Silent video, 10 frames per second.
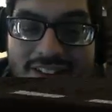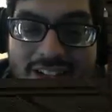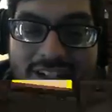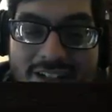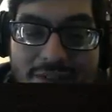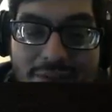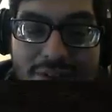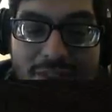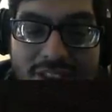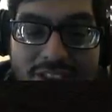And it would
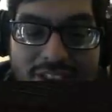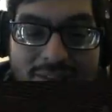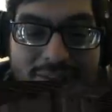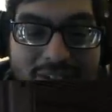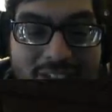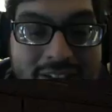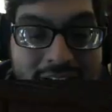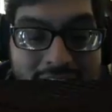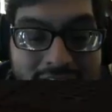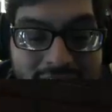work much the same way.
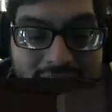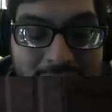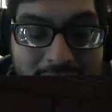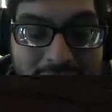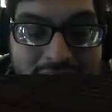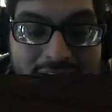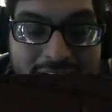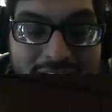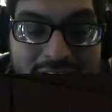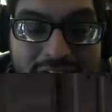Because I'm able to get
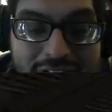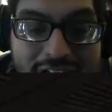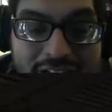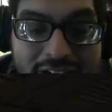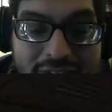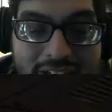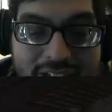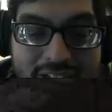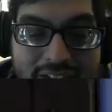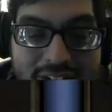accuracy out of an
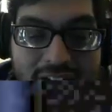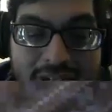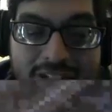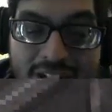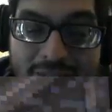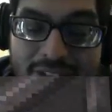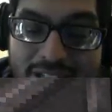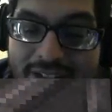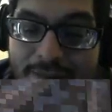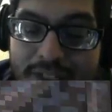18... I'm actually able to
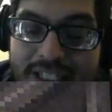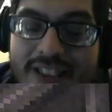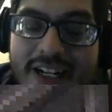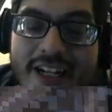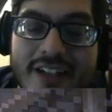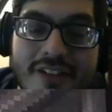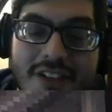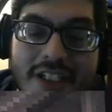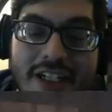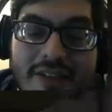get decent
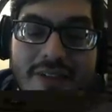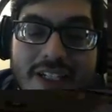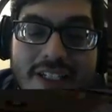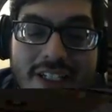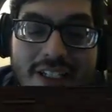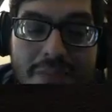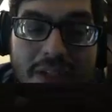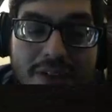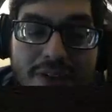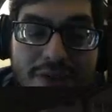accuracy out of an 18-inch
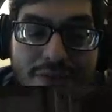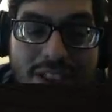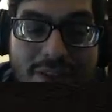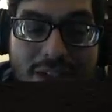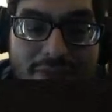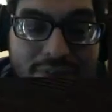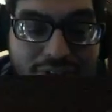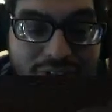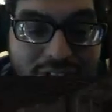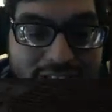barrel with rifled
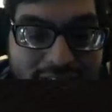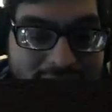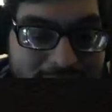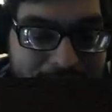slugs.